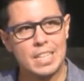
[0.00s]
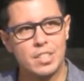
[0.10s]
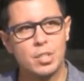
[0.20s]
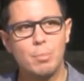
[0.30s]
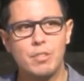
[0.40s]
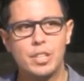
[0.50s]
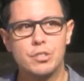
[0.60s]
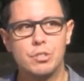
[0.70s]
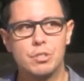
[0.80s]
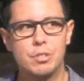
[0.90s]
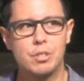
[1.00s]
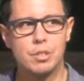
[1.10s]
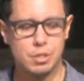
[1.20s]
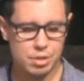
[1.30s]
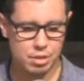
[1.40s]
Some of us
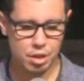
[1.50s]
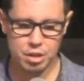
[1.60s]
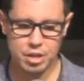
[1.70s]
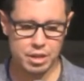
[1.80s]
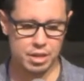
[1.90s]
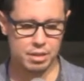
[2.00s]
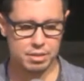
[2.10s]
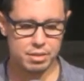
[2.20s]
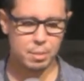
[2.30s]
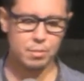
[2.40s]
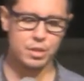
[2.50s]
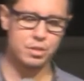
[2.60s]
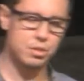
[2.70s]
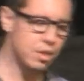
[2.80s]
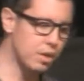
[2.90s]
are good at this. Some of
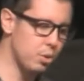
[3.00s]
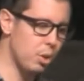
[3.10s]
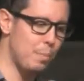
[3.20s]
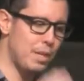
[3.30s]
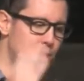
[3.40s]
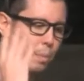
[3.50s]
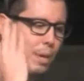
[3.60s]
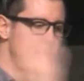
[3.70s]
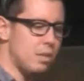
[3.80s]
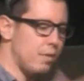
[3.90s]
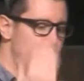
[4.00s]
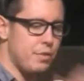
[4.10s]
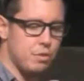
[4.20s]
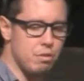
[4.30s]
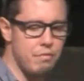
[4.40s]
us not so good because the pace of life
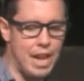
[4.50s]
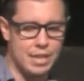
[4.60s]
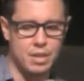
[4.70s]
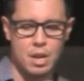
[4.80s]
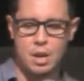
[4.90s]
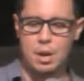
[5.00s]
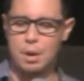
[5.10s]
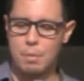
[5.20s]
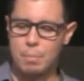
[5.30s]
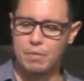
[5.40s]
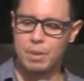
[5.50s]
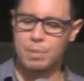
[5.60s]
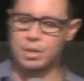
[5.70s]
is so fast. But if I'm going to